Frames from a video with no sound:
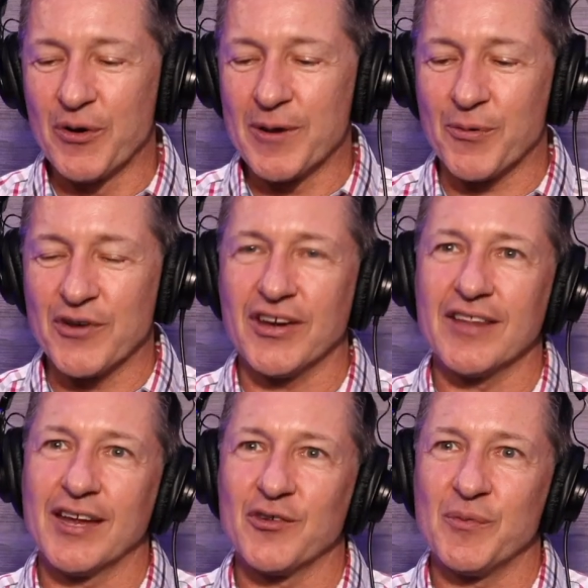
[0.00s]
we appreciate it.
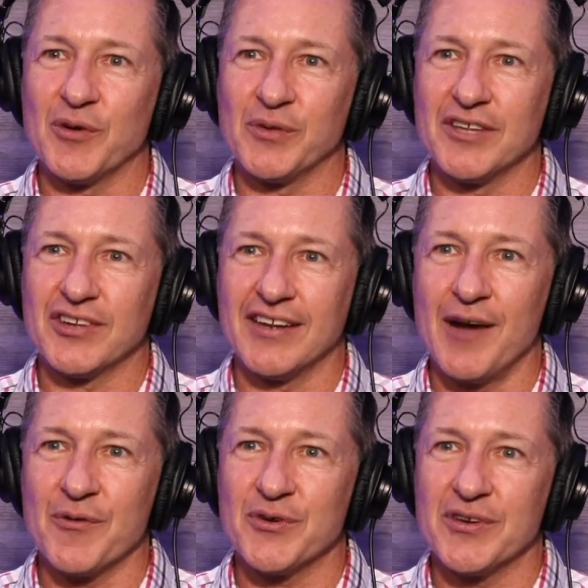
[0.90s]
Thank you so much. We'll let you get
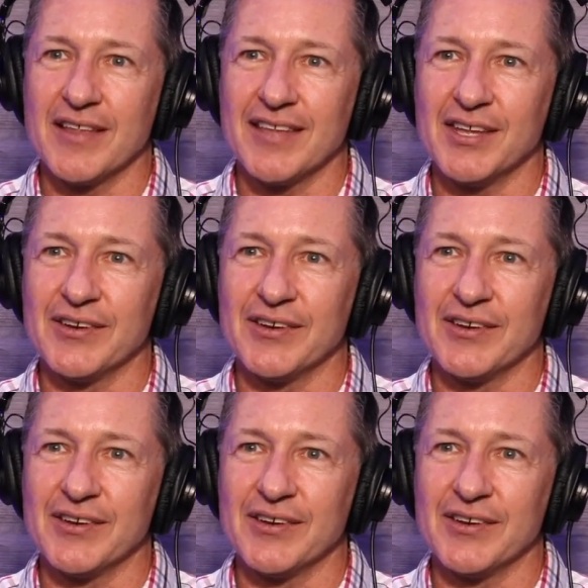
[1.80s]
on with your day. Thank